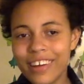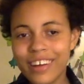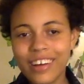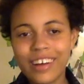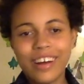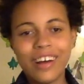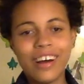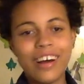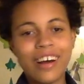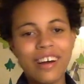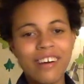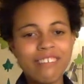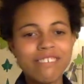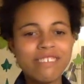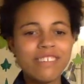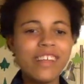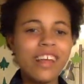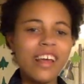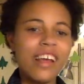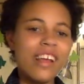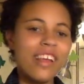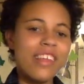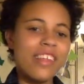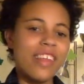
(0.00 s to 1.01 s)

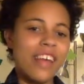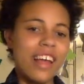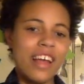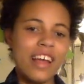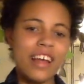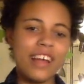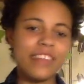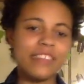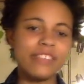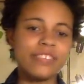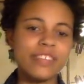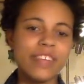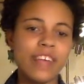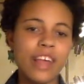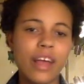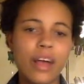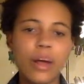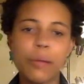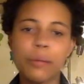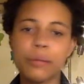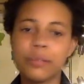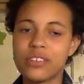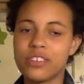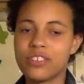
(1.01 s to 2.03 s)
then it
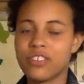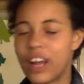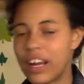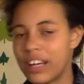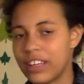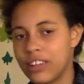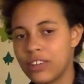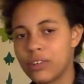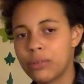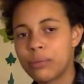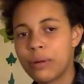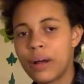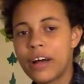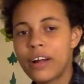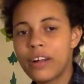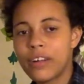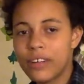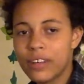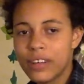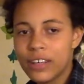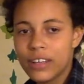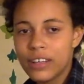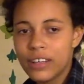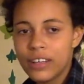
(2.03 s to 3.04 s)
helps distract as well.